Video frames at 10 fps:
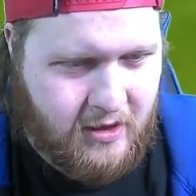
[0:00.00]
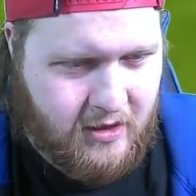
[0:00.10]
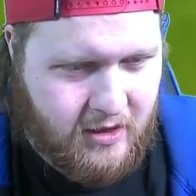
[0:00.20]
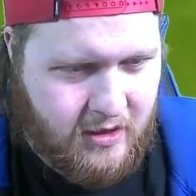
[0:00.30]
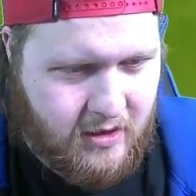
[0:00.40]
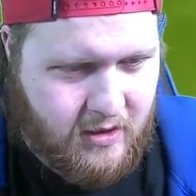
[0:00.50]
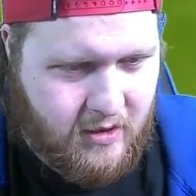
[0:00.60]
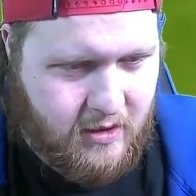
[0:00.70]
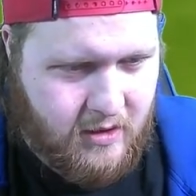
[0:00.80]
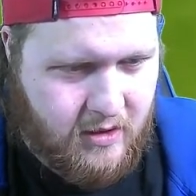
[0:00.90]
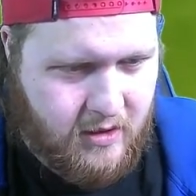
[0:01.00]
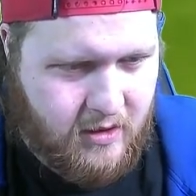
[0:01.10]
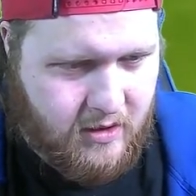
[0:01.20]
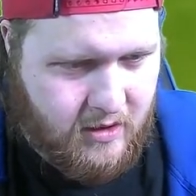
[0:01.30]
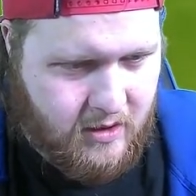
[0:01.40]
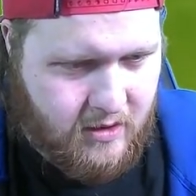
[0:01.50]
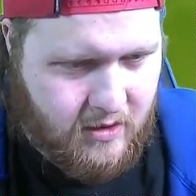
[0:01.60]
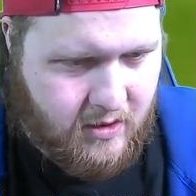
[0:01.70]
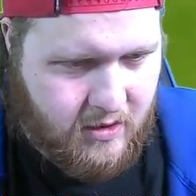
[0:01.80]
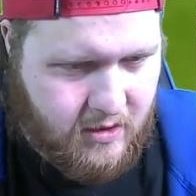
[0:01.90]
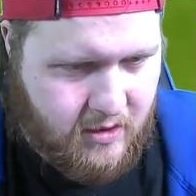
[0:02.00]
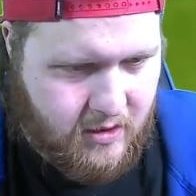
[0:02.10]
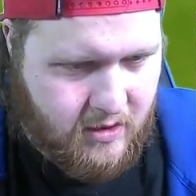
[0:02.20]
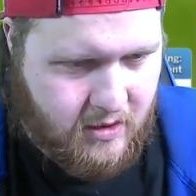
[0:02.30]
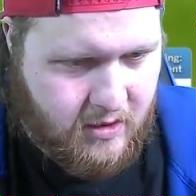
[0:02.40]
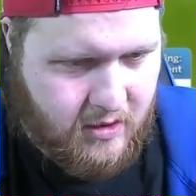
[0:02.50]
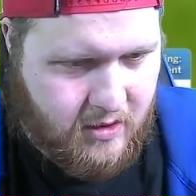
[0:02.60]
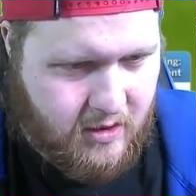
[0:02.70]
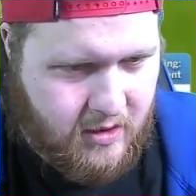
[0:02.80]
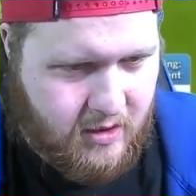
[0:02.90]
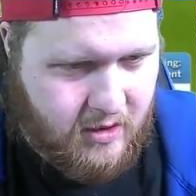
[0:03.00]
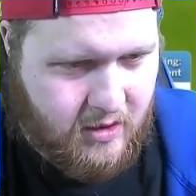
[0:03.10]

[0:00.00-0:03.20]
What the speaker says: No one is speaking in this clip.